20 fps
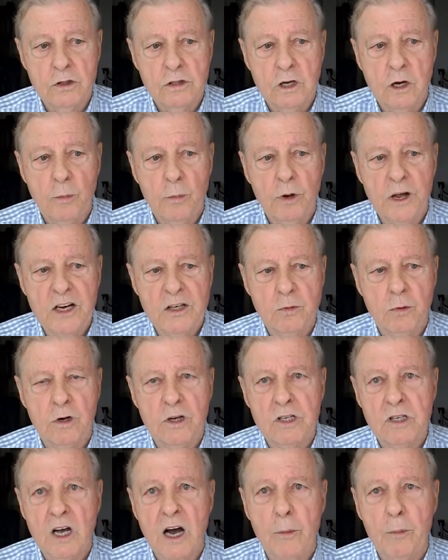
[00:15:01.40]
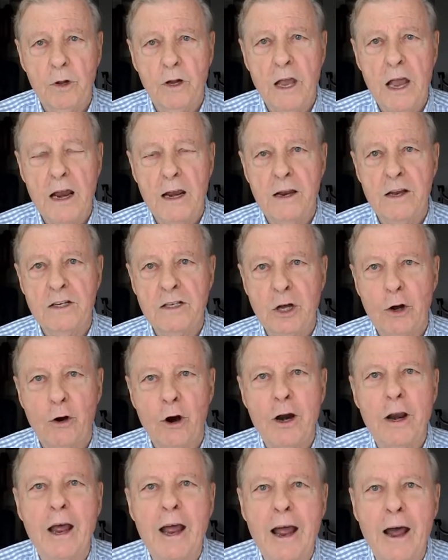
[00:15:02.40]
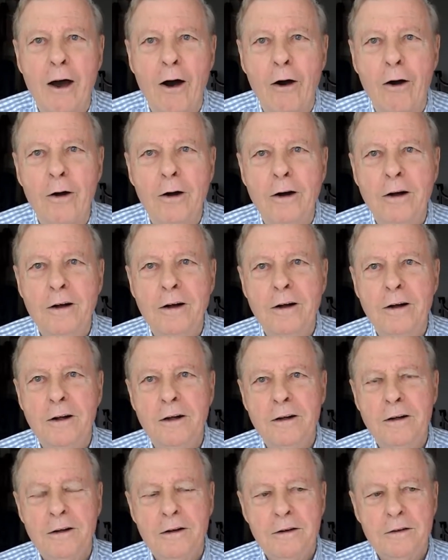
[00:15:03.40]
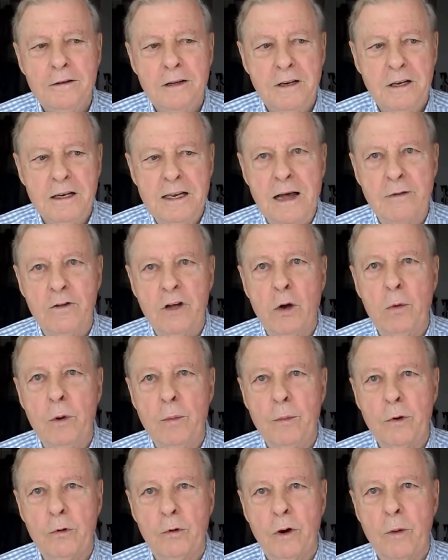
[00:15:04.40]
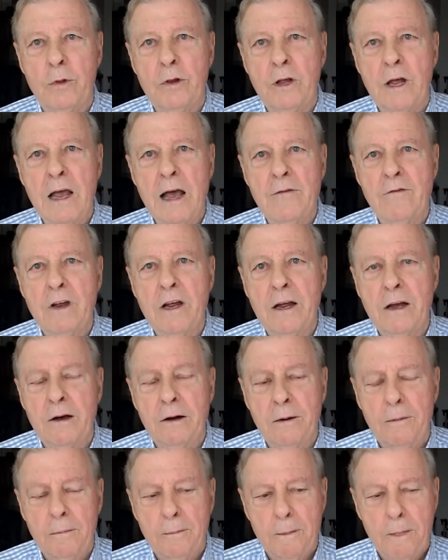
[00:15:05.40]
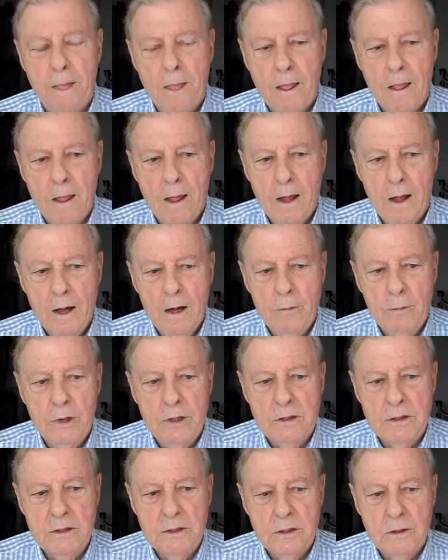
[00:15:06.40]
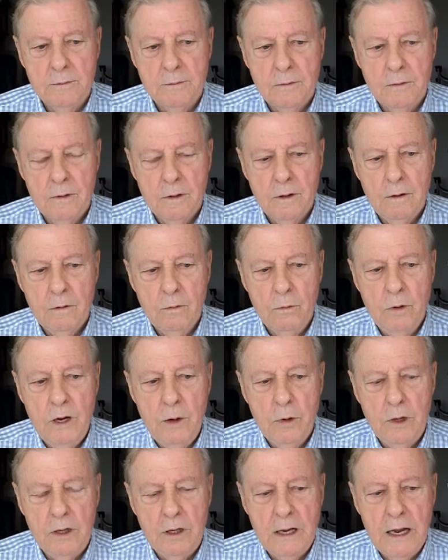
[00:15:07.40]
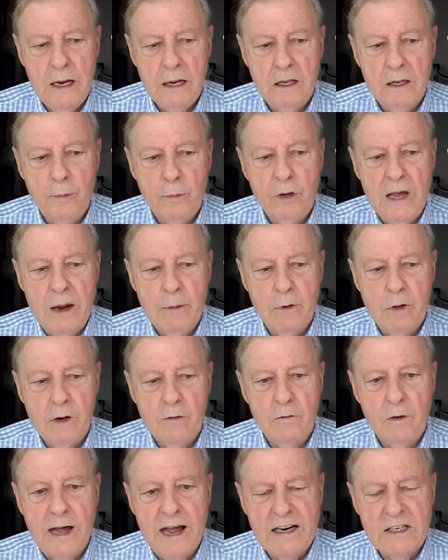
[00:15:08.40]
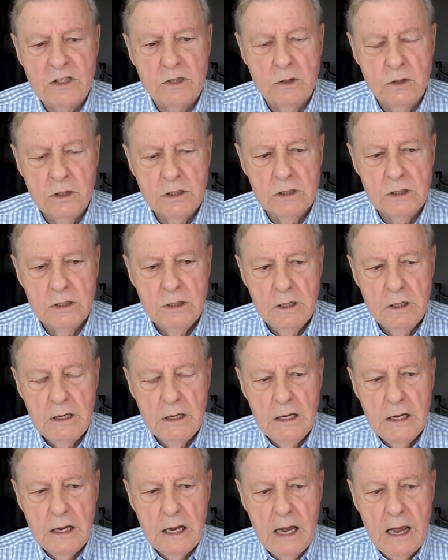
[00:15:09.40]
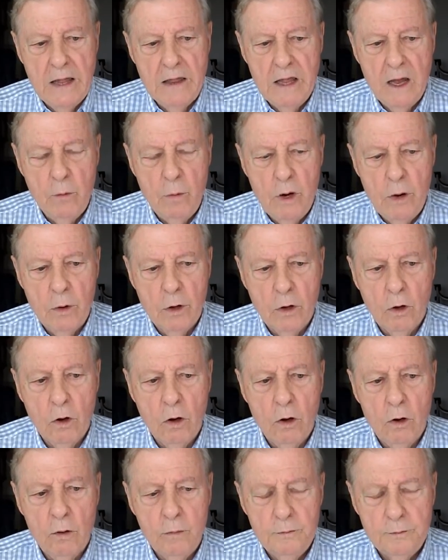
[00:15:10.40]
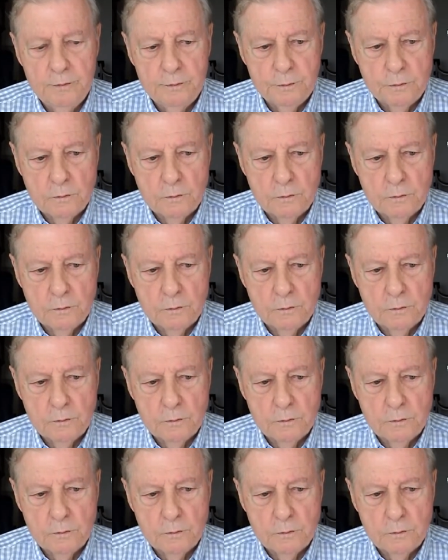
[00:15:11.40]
those airplanes weren't as complicated as they are now. They didn't have the equipment on them that they have now. But uh, we would get in the plane with our flak suits, and then we would all